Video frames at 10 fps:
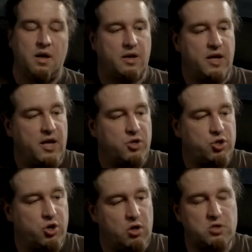A
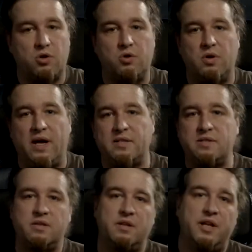cage also
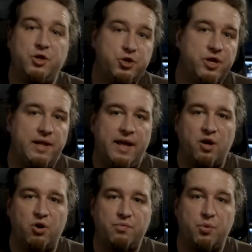adds an additional
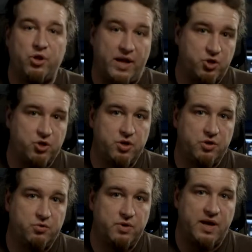layer of
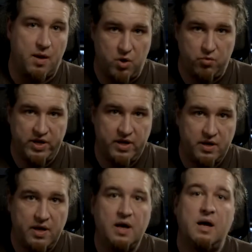protection to a camera rig
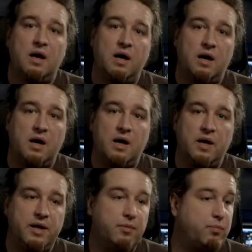
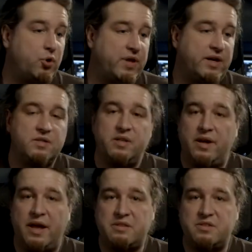and protects it
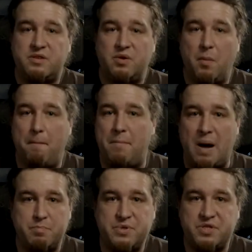against
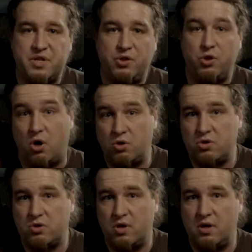bumps and
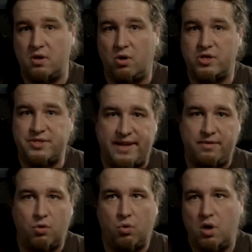knocks on a
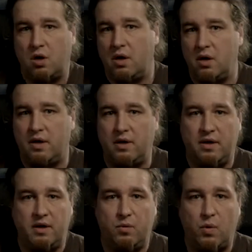set or
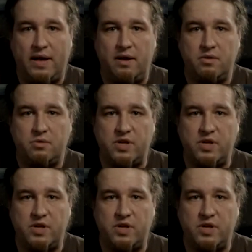while in